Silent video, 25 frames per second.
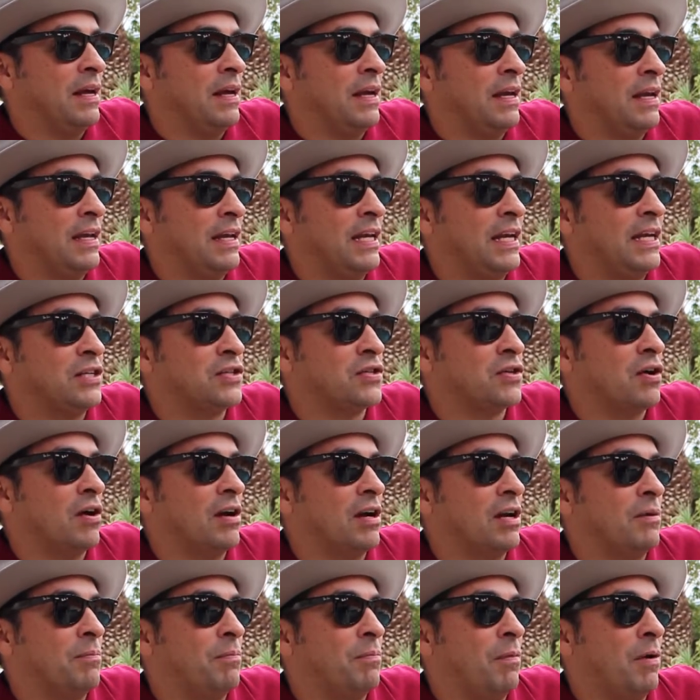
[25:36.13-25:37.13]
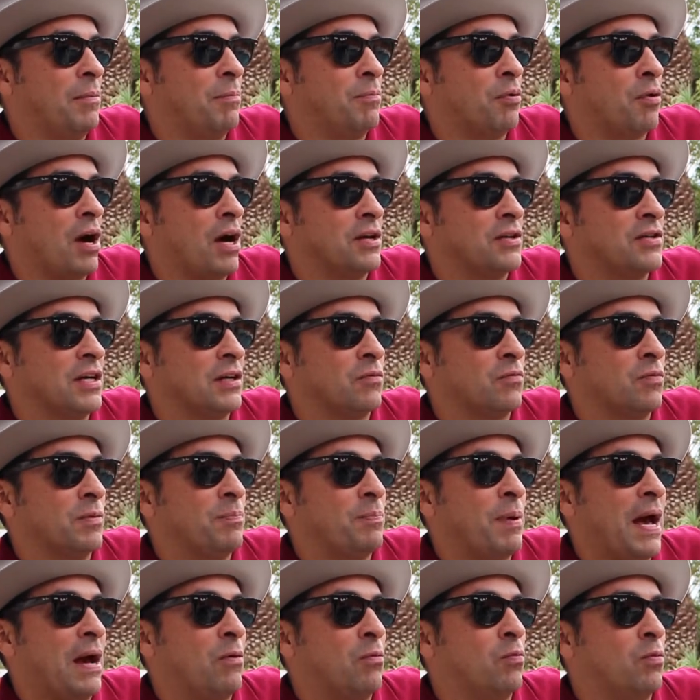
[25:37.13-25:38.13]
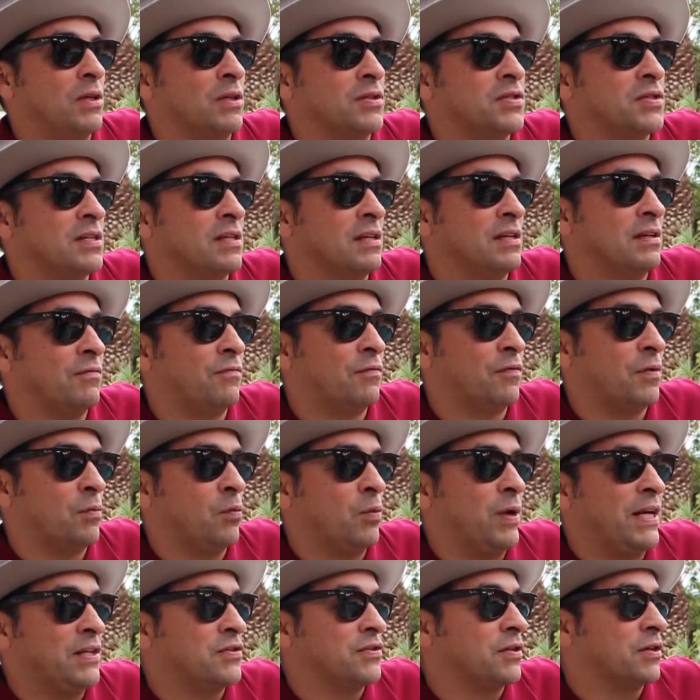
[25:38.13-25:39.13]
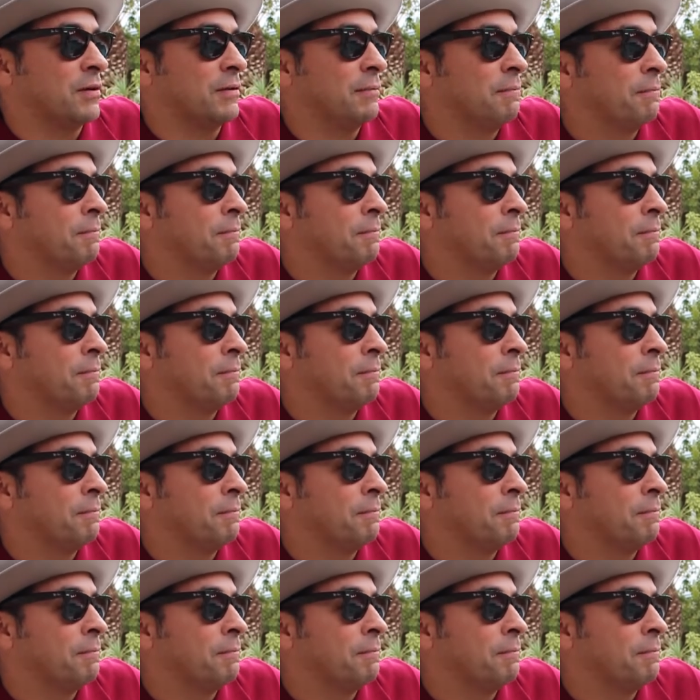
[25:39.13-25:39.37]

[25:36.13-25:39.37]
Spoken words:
And he started a project with Pat Wilson from Weezer.